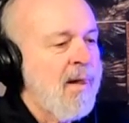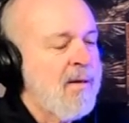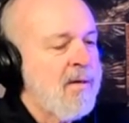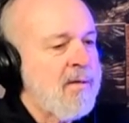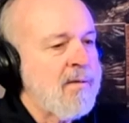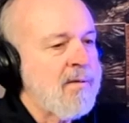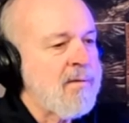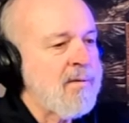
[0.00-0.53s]

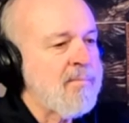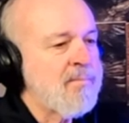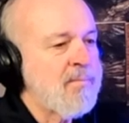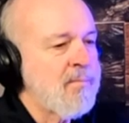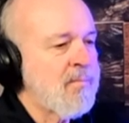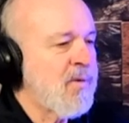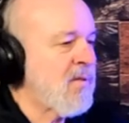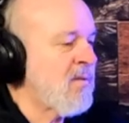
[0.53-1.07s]

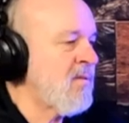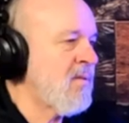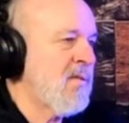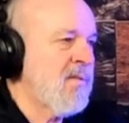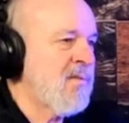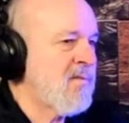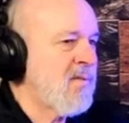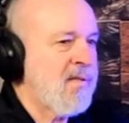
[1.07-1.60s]
But
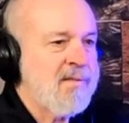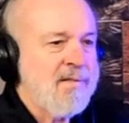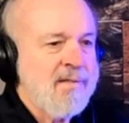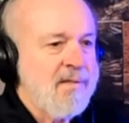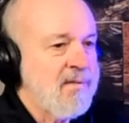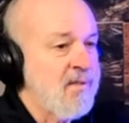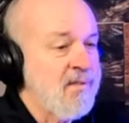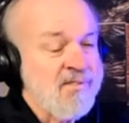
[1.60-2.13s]

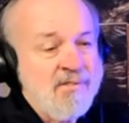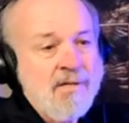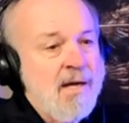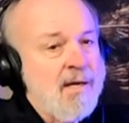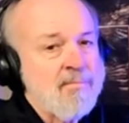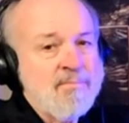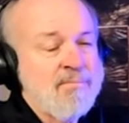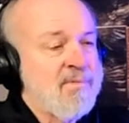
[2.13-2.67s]
it's
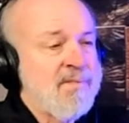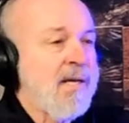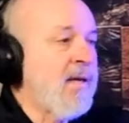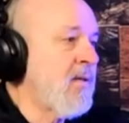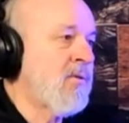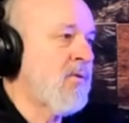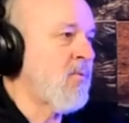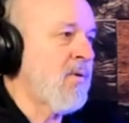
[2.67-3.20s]
not
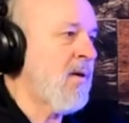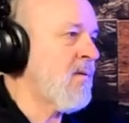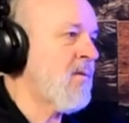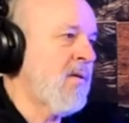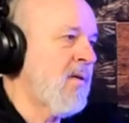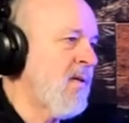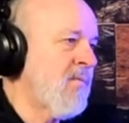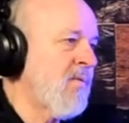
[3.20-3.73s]
date correct
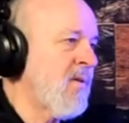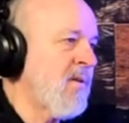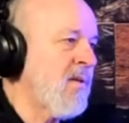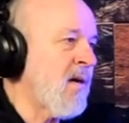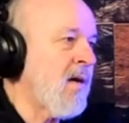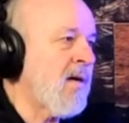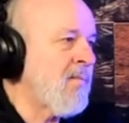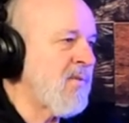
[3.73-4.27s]
on
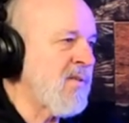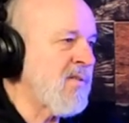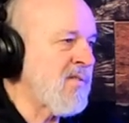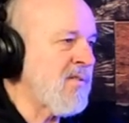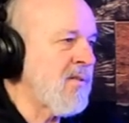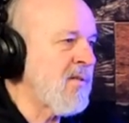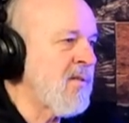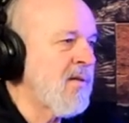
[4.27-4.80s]
everything,
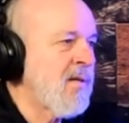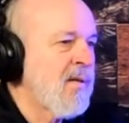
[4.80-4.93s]
obviously.